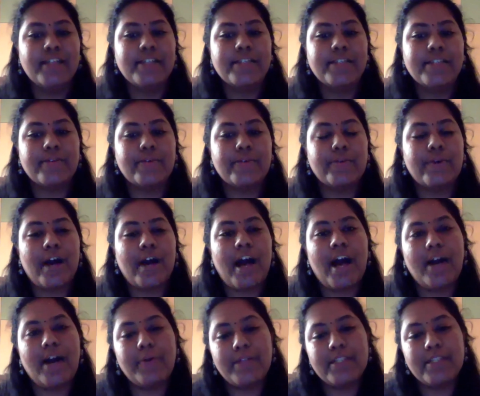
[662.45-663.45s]
So
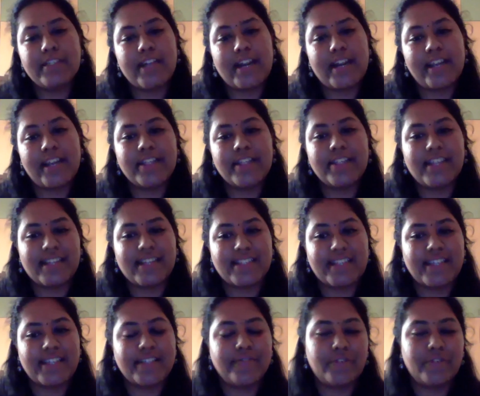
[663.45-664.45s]
how is running a
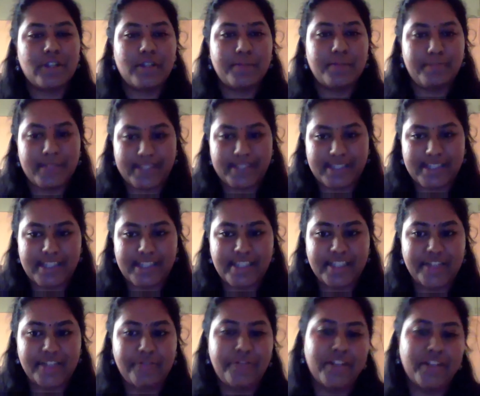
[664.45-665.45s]
successful business
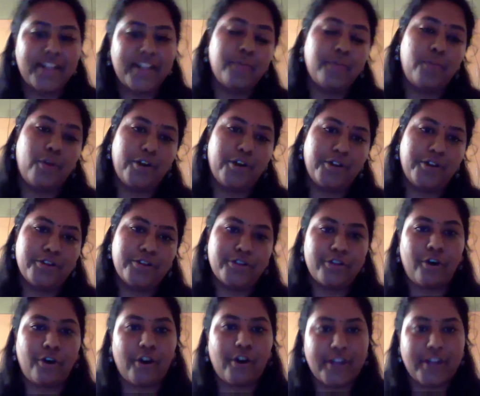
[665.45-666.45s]
different than what you
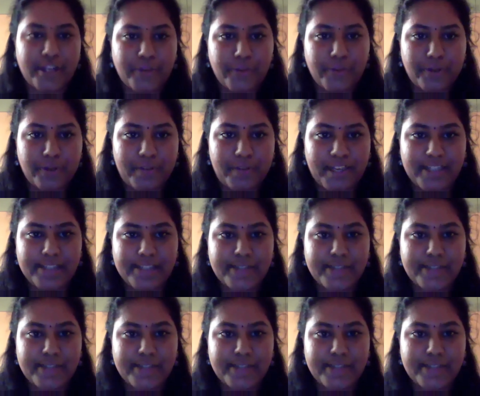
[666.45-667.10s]
thought it would be?